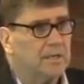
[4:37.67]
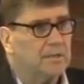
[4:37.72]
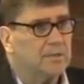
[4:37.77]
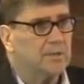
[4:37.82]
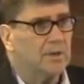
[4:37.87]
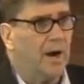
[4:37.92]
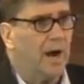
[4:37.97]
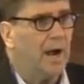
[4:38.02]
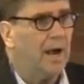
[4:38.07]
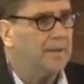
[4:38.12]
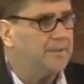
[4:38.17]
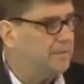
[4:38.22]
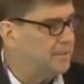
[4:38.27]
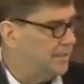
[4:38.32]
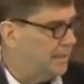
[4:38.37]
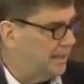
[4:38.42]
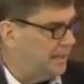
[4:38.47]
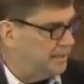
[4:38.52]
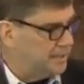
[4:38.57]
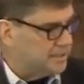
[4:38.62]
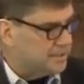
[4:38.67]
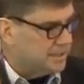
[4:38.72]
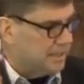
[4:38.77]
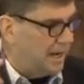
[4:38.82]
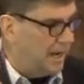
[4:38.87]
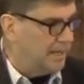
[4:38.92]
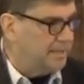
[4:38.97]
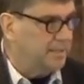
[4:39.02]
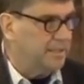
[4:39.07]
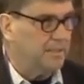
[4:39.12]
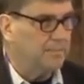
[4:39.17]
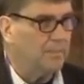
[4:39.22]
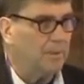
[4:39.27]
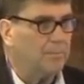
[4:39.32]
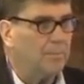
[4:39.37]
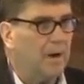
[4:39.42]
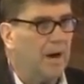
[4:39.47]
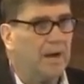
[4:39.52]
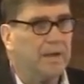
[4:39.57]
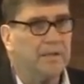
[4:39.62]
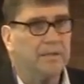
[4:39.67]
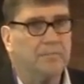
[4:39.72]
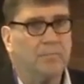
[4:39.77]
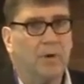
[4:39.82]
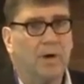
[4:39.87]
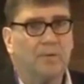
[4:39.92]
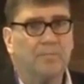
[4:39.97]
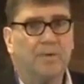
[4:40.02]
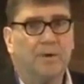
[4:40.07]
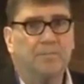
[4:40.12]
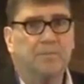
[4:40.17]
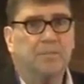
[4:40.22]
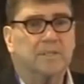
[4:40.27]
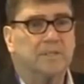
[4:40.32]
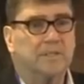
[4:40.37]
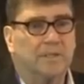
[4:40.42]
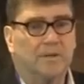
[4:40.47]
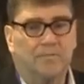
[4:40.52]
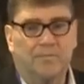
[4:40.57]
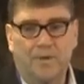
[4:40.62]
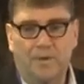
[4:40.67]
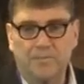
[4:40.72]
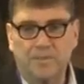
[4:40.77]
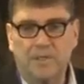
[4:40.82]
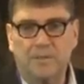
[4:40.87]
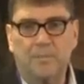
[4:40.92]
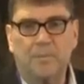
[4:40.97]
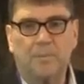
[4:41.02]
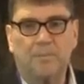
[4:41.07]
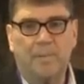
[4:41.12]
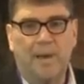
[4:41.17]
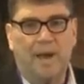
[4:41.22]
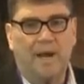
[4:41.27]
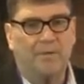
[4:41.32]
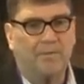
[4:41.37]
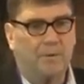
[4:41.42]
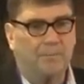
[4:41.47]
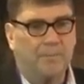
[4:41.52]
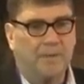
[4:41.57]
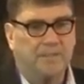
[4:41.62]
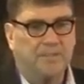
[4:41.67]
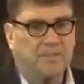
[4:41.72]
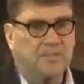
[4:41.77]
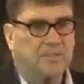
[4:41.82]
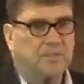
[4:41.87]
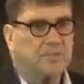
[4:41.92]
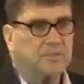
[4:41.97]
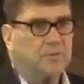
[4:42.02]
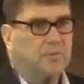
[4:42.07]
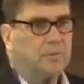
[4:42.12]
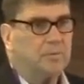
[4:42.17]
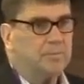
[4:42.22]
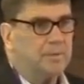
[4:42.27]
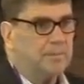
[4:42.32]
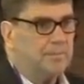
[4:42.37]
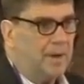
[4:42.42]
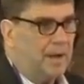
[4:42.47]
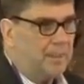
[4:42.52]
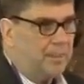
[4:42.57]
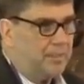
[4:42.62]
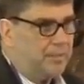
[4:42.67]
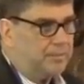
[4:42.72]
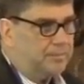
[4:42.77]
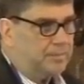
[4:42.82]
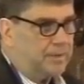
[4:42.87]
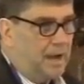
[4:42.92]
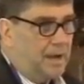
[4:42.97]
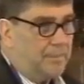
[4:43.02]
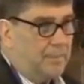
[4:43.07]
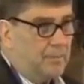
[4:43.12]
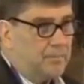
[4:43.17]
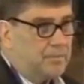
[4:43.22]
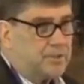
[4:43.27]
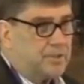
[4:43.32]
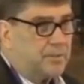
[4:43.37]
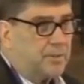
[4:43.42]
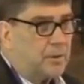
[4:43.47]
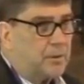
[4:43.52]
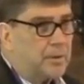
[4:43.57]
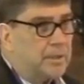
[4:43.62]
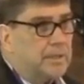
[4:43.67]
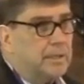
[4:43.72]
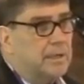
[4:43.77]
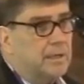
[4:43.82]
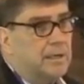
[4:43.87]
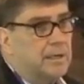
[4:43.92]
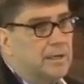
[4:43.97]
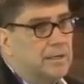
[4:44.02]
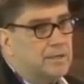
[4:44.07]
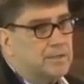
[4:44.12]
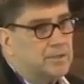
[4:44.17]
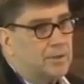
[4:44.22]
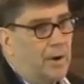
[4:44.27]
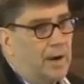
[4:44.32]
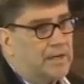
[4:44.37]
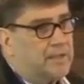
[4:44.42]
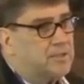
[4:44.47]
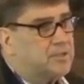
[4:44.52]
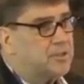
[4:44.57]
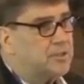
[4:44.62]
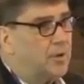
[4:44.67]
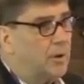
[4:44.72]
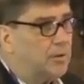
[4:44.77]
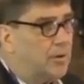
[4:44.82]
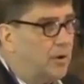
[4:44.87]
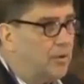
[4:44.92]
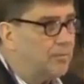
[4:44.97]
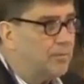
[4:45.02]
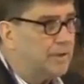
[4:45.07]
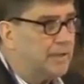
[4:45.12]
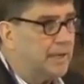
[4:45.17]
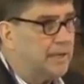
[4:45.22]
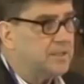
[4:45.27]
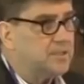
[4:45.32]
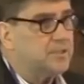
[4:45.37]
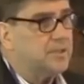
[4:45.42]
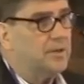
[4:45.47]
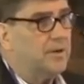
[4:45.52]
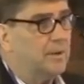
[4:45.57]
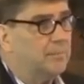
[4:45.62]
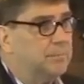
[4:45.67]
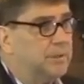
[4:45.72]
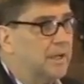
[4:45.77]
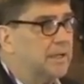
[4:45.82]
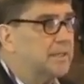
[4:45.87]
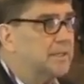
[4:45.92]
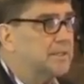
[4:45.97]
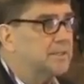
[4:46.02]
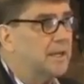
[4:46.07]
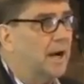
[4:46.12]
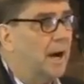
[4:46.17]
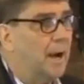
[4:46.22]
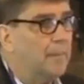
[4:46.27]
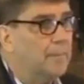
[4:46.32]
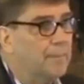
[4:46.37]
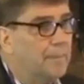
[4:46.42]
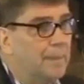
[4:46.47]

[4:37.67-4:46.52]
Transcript: So I had, to, I had this idea in my mind that, well, if I was, you know, if I was going to be bankrupt, I'd just as soon it be by the time I was thirty, so I could start over again and still have plenty of time.